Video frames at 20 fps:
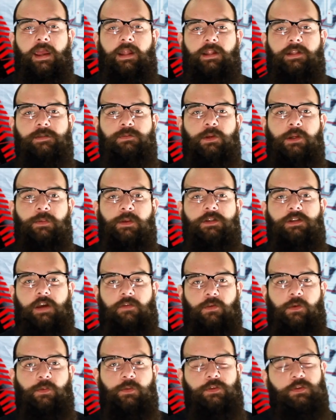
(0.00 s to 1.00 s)
And it's pretty much
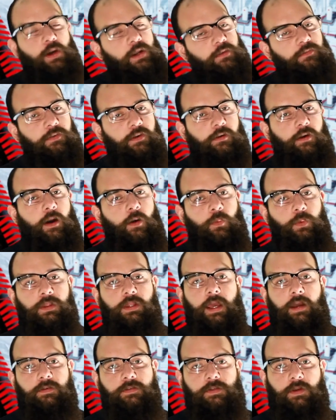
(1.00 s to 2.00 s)
everyone trying to figure out what
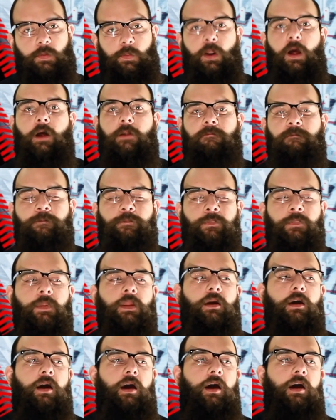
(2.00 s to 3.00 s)
the hell's going
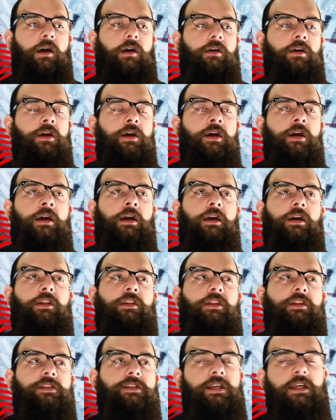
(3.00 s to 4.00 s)
on.
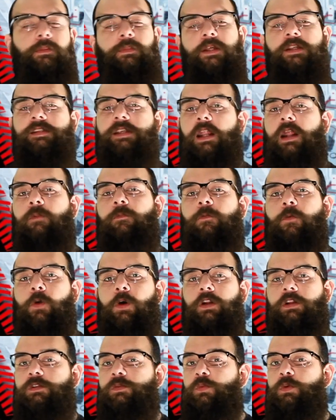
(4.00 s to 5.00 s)
The team they set up for
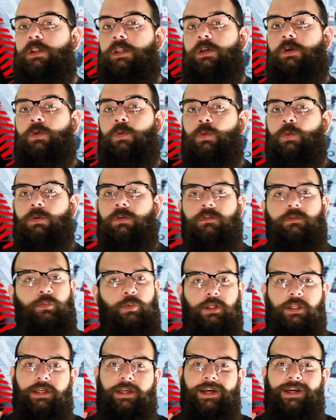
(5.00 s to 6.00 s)
it is really cool. It's a
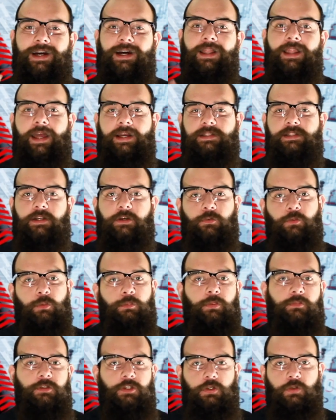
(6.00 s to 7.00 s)
really eclectic group
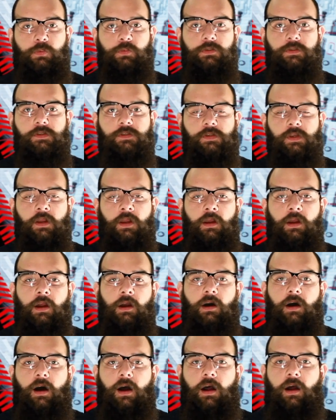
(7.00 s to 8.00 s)
of dudes.
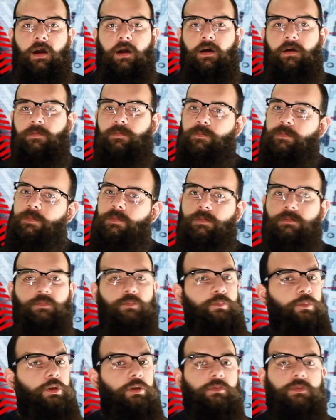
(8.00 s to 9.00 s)

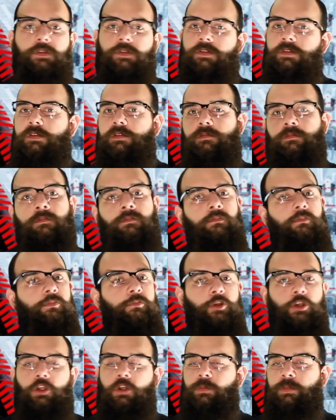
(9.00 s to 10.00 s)
Mutants,
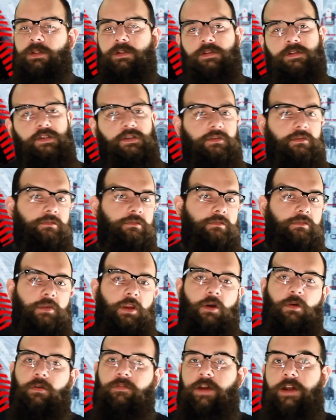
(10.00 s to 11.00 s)
humans,
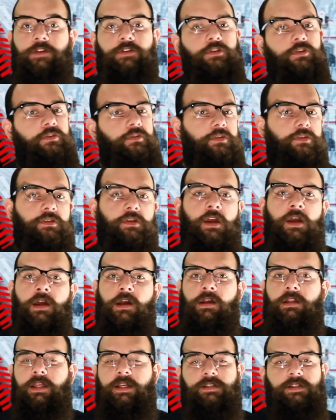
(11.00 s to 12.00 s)
you know, Avengers,
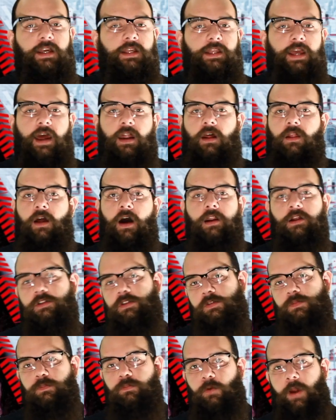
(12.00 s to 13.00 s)
things like that. A lot of
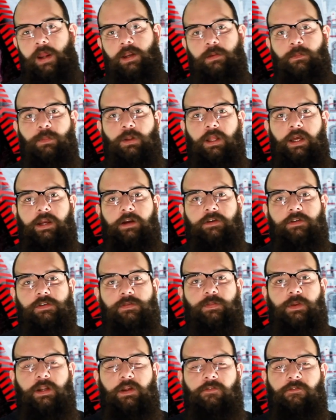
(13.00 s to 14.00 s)
just random players,
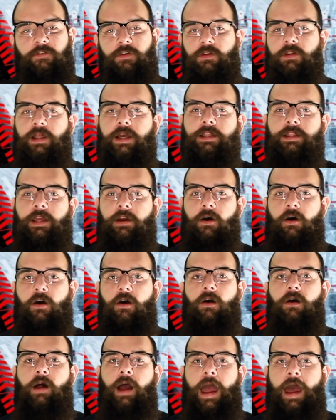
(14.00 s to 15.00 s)
but I feel like they
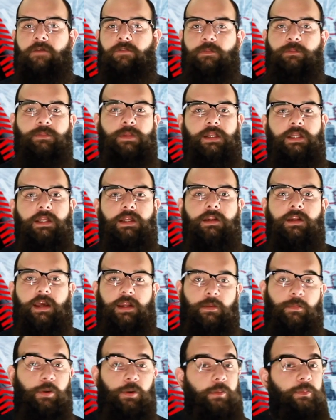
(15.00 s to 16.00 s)
all have a meaning and
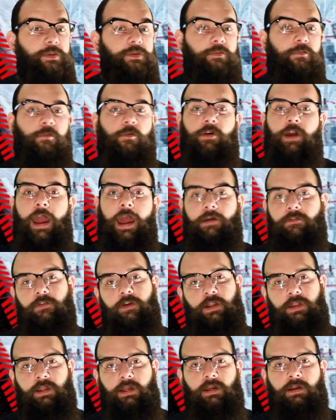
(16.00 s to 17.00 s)
a purpose for
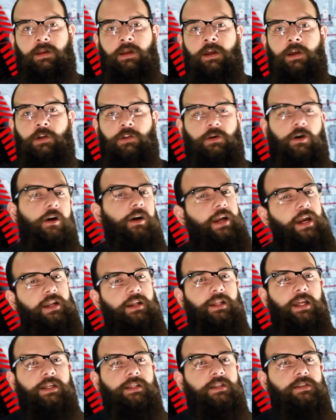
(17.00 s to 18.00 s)
everything. They're all kind of
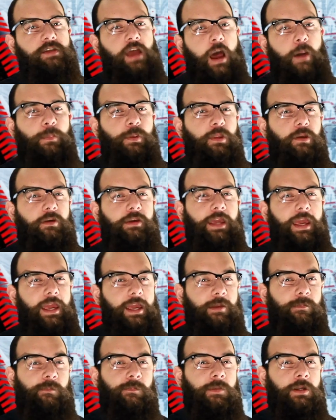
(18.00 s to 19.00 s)
like the top of their
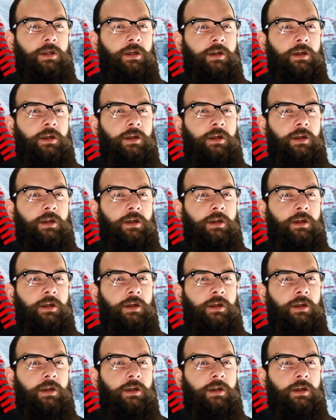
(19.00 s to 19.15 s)
game.